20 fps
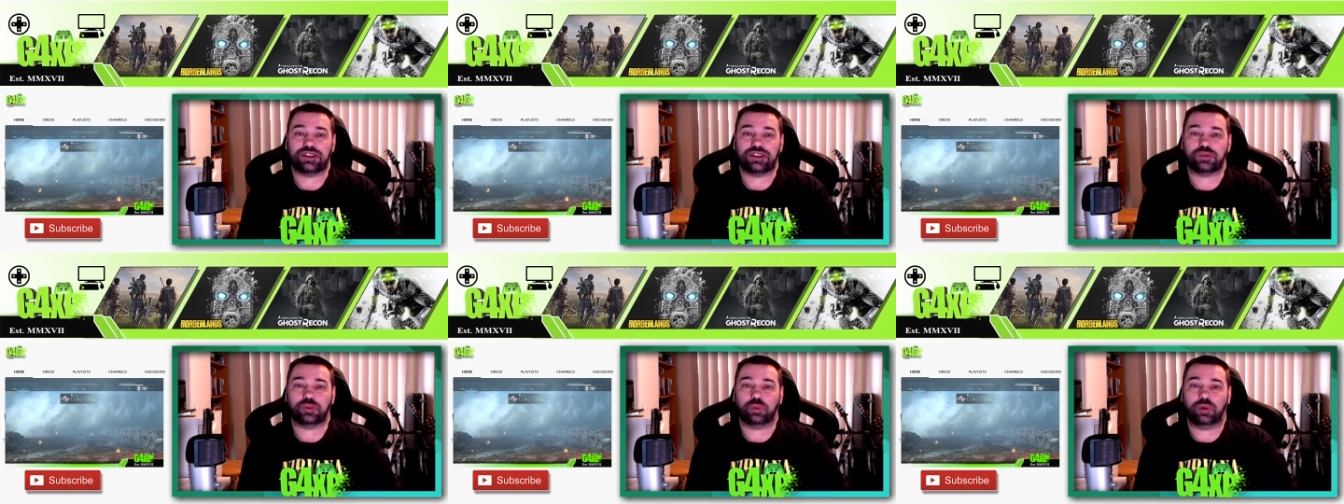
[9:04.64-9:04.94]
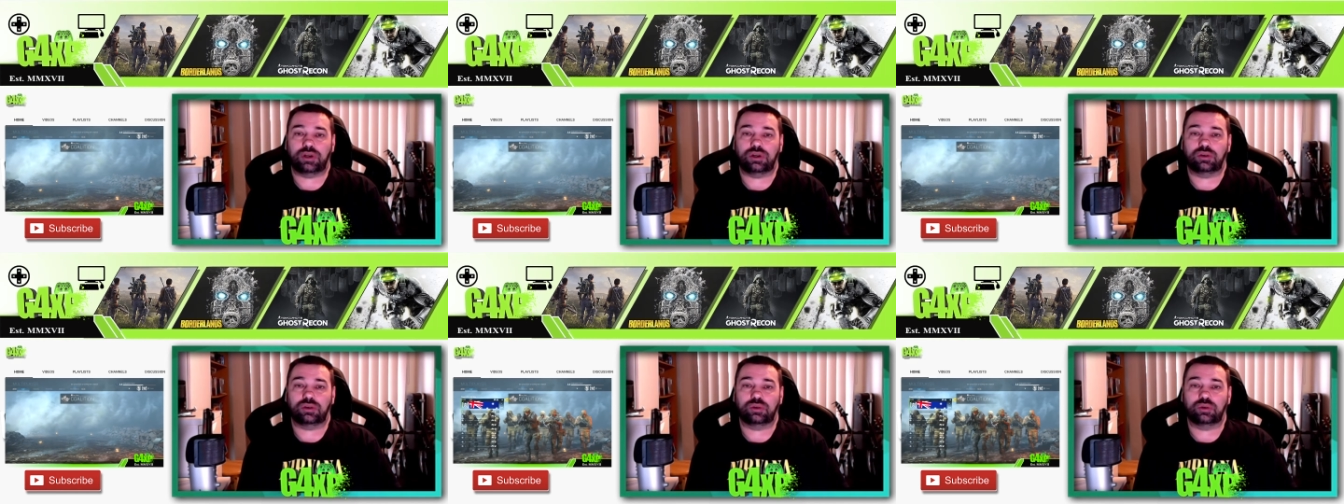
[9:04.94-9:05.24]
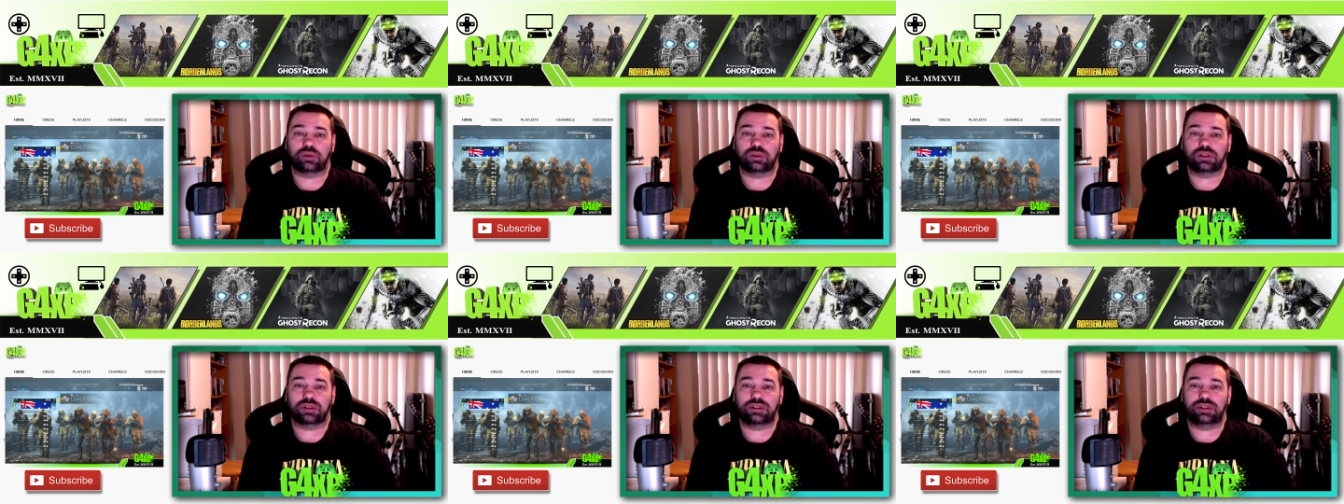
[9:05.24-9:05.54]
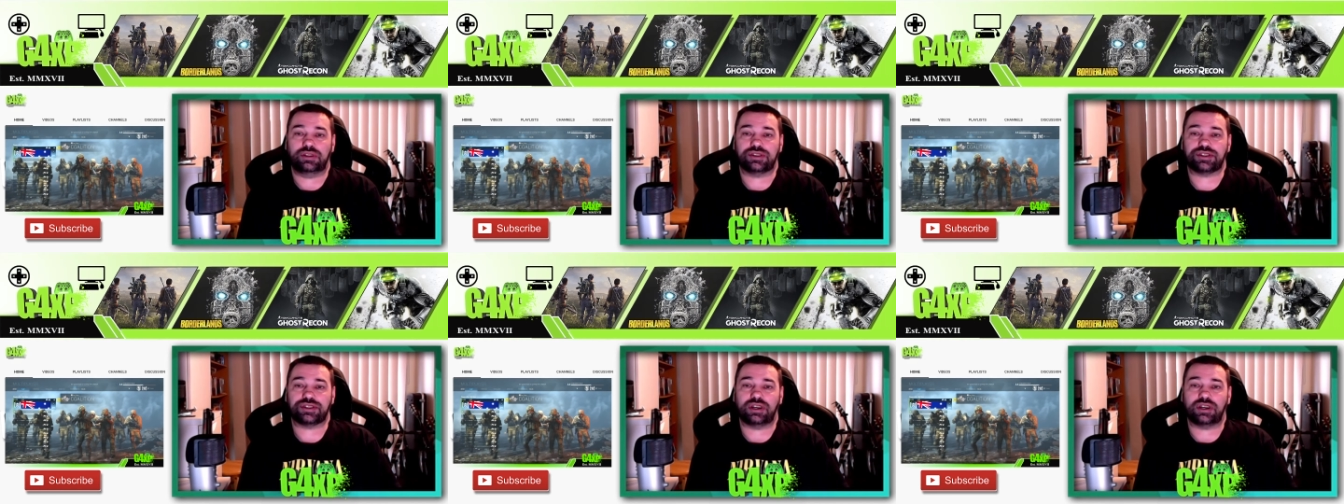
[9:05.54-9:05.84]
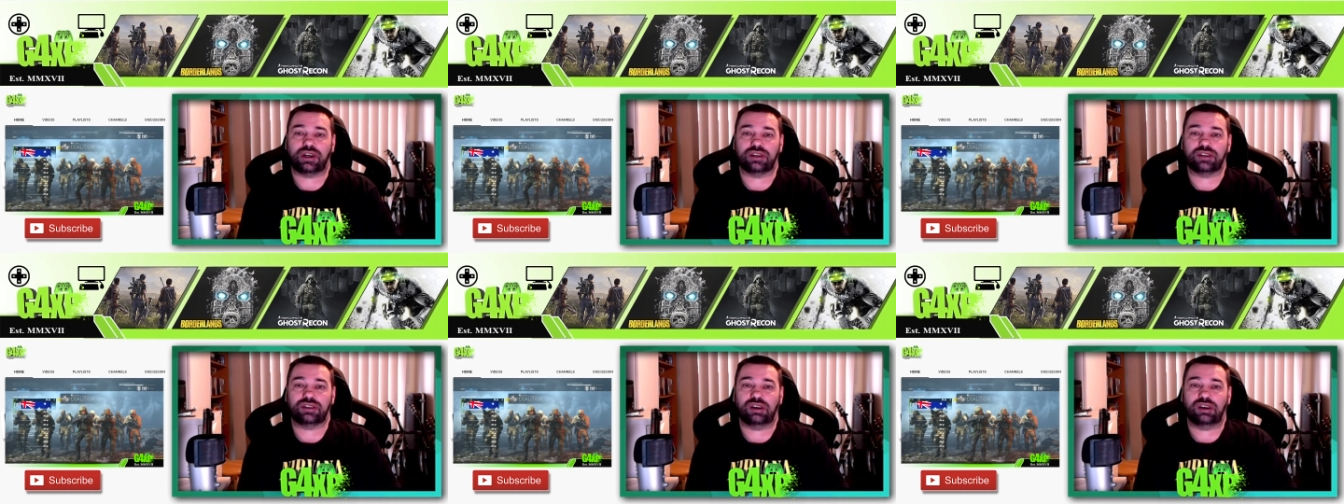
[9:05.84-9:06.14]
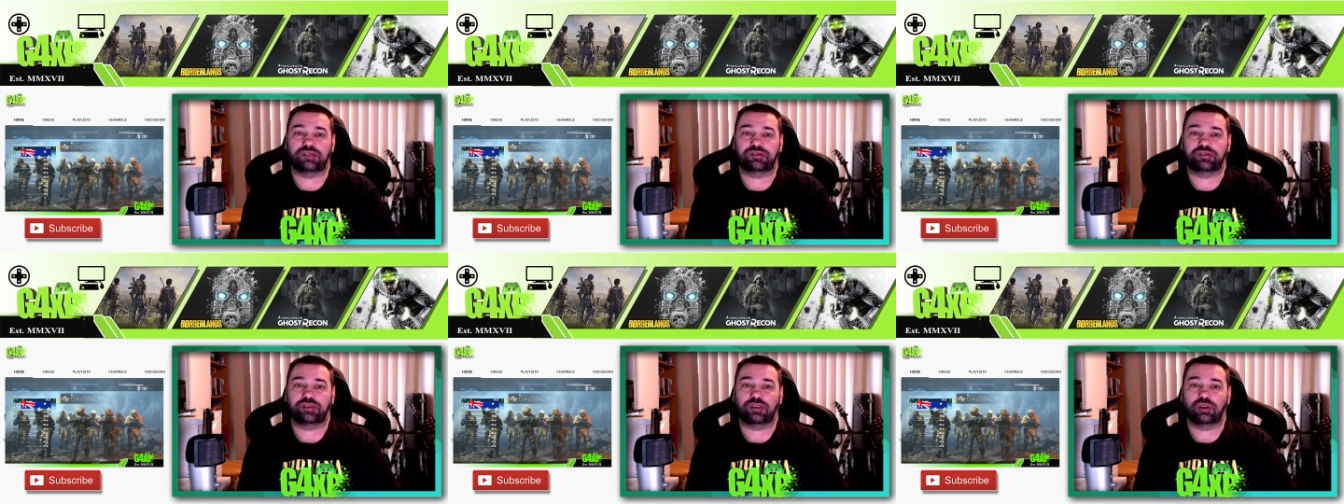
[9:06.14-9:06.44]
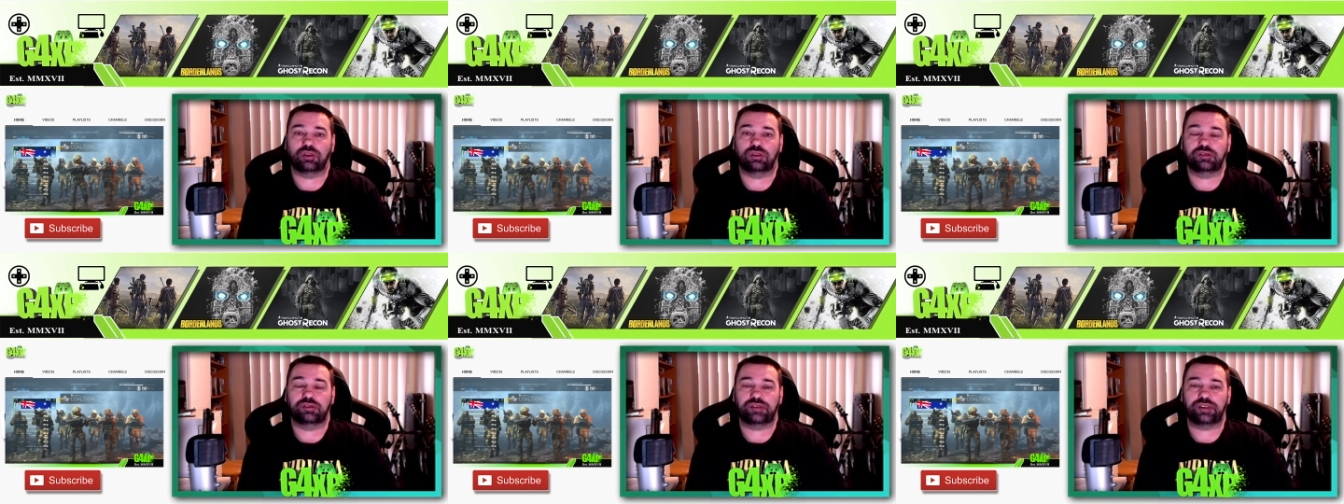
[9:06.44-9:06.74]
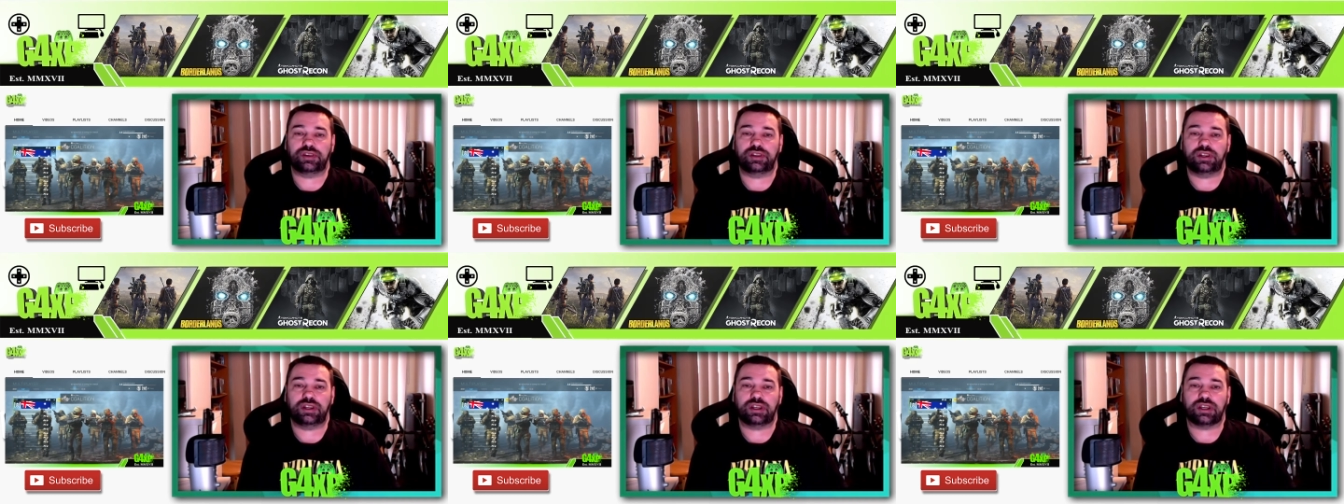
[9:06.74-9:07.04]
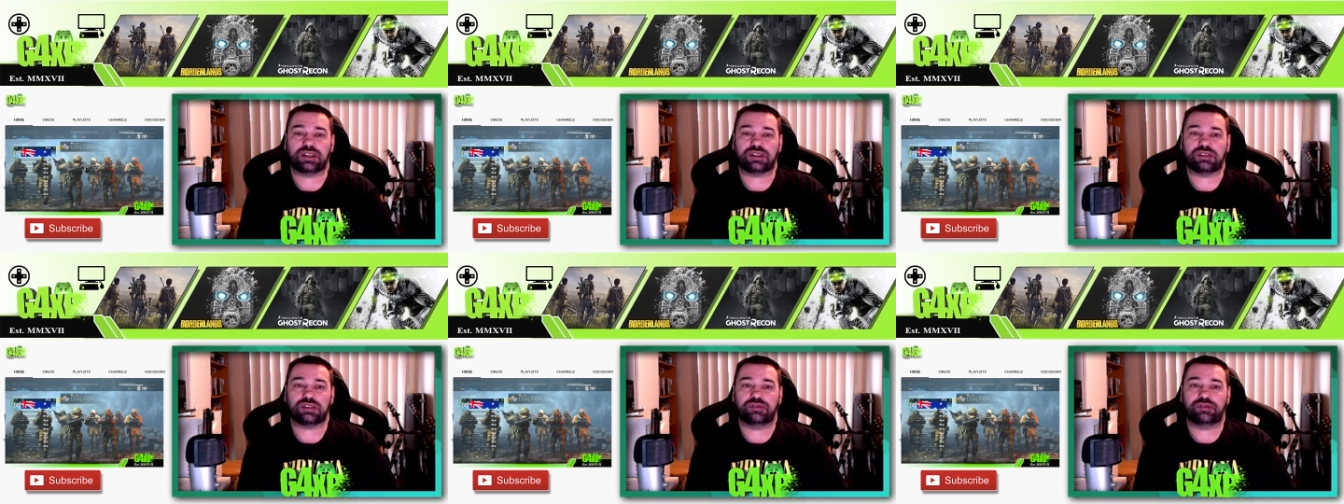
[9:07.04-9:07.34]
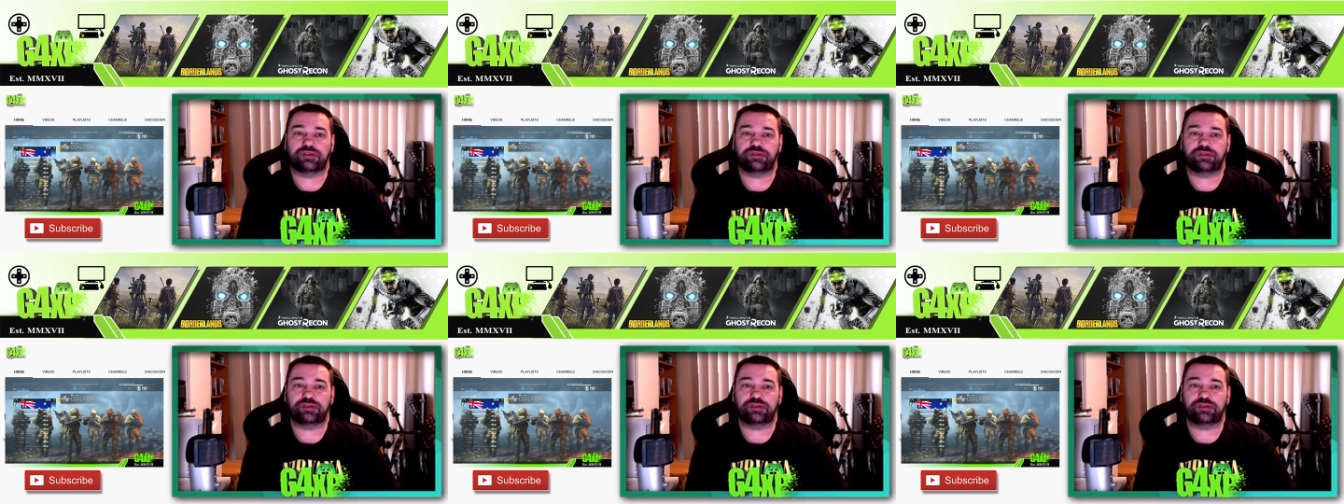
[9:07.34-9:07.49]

will start to evolve in the next,